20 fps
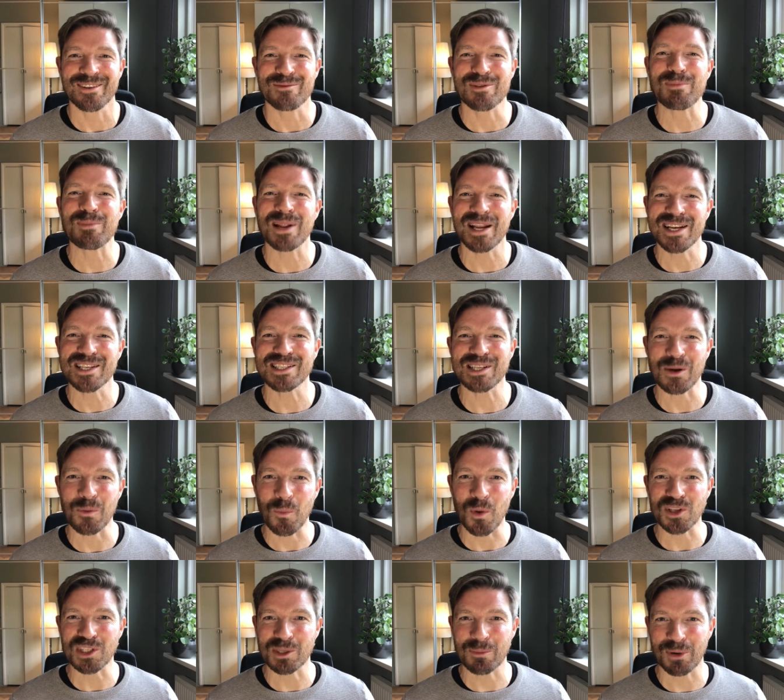
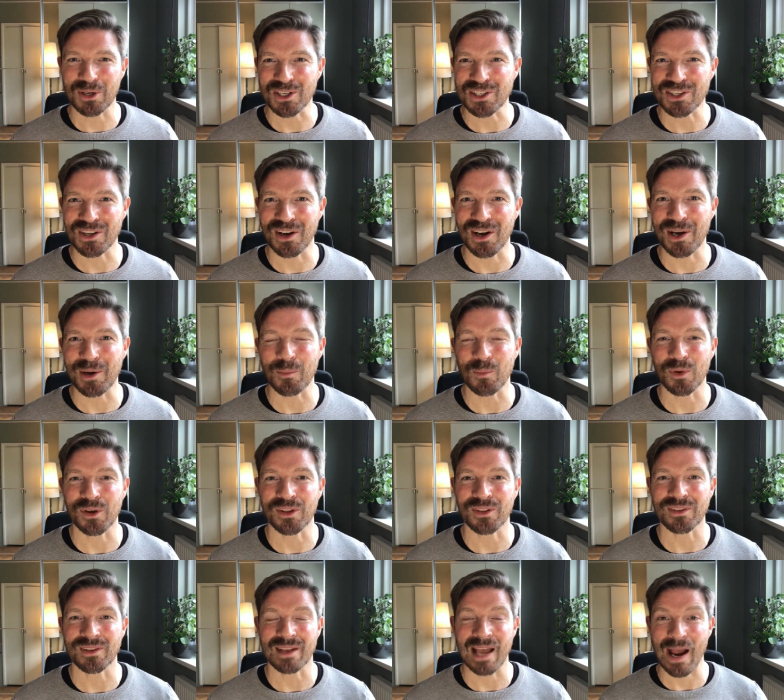replacing once upon a time
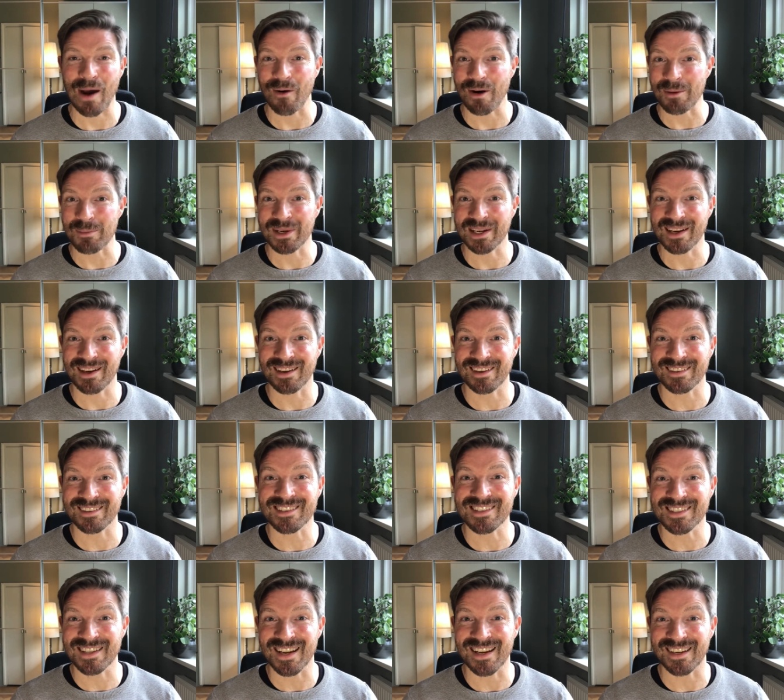with how I
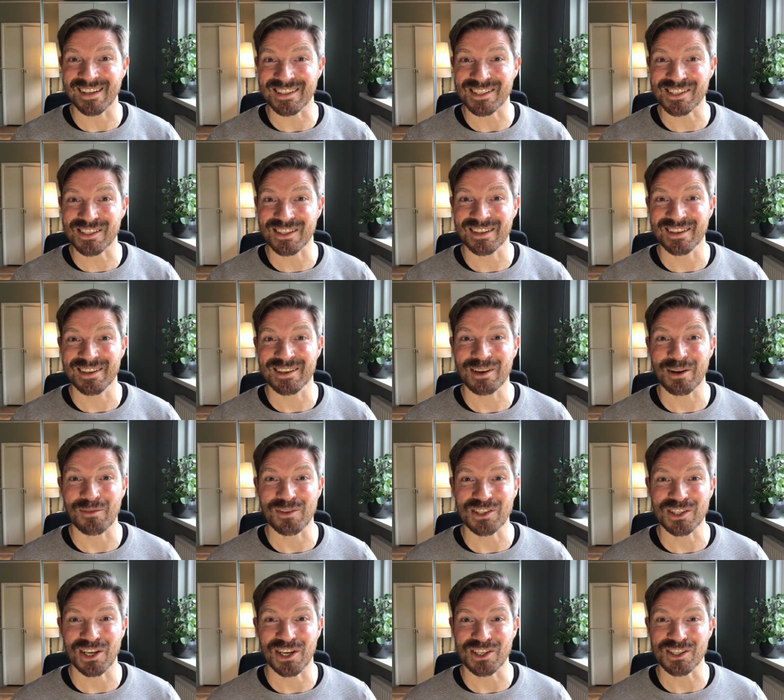began today's
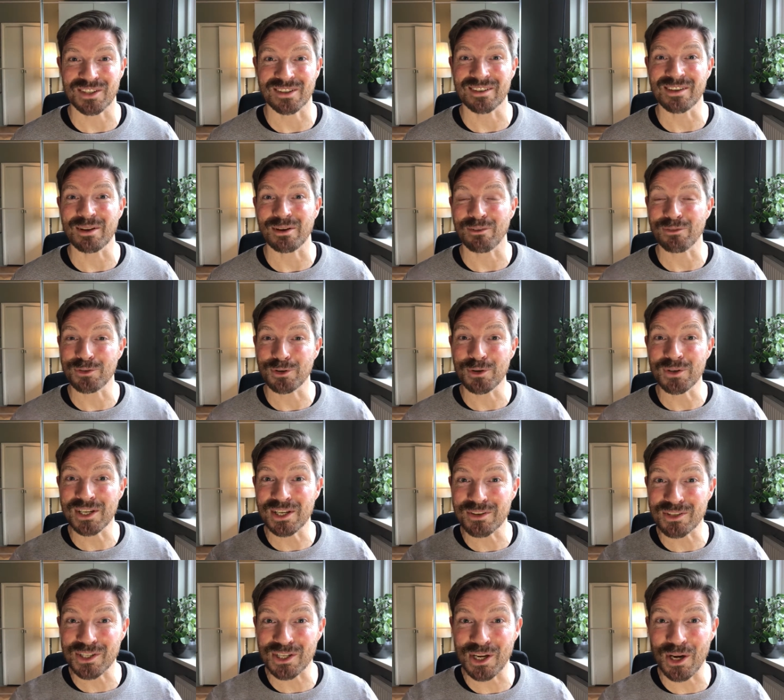conversation. Well, a few
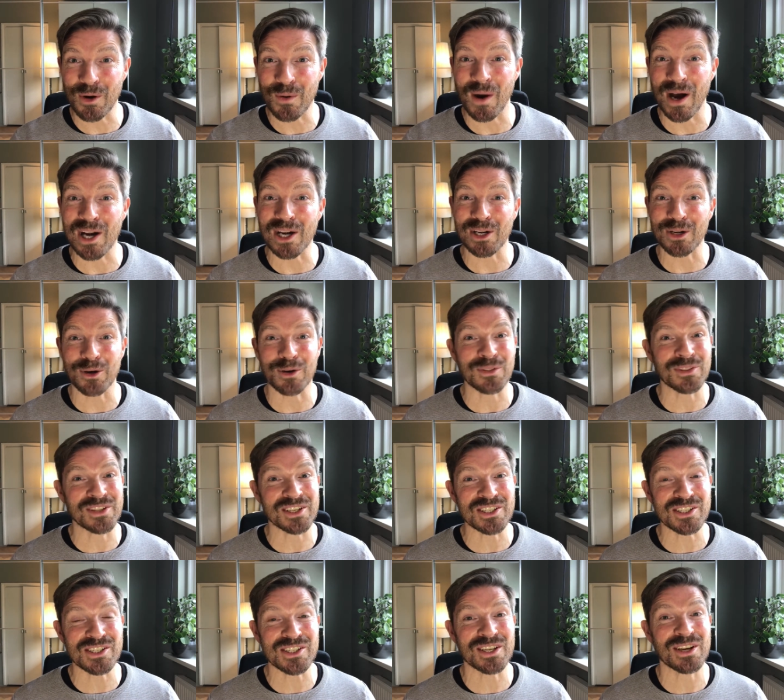years ago, I learned
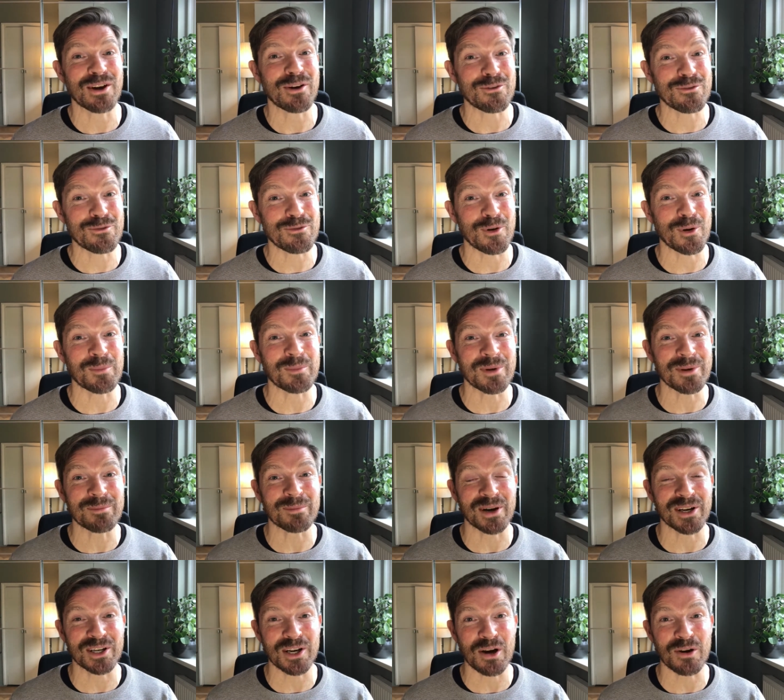this from
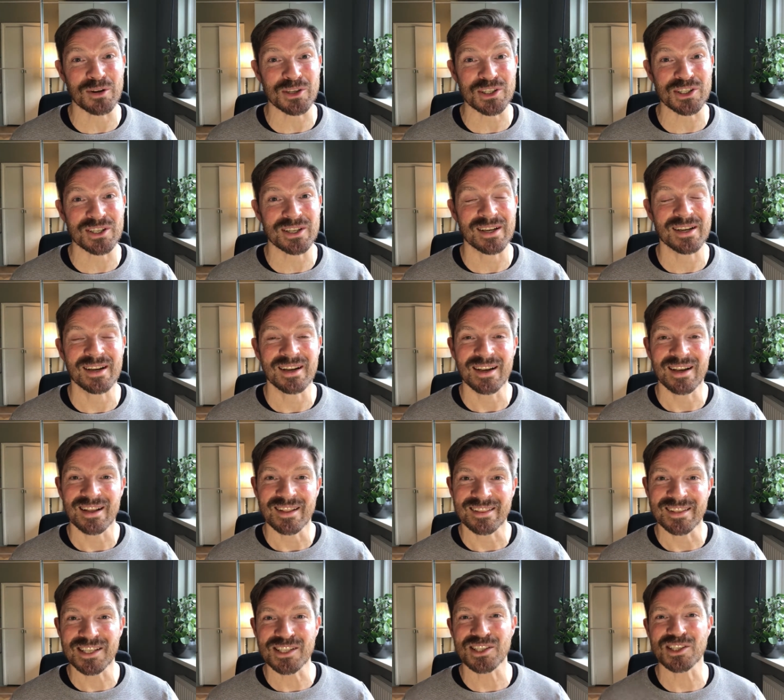my coach.
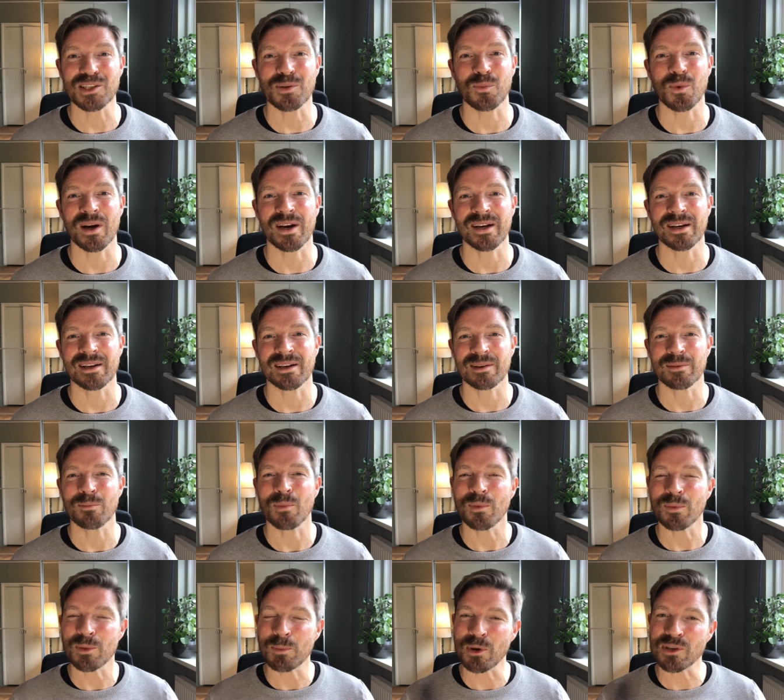This is the way,
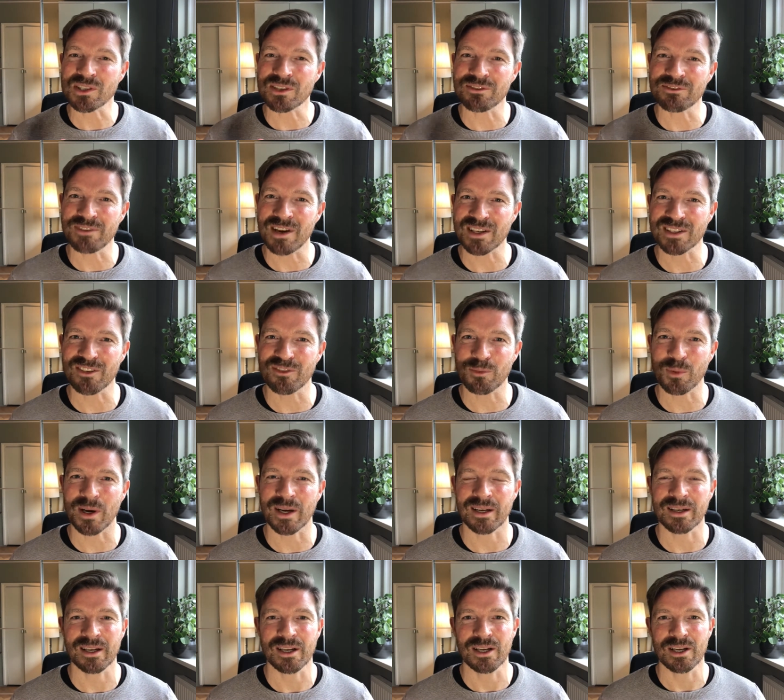the most effective
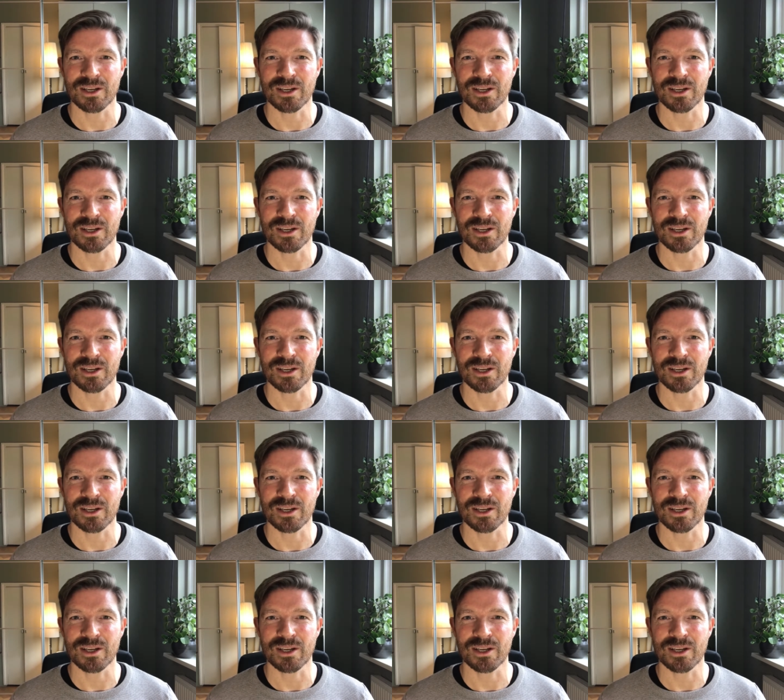way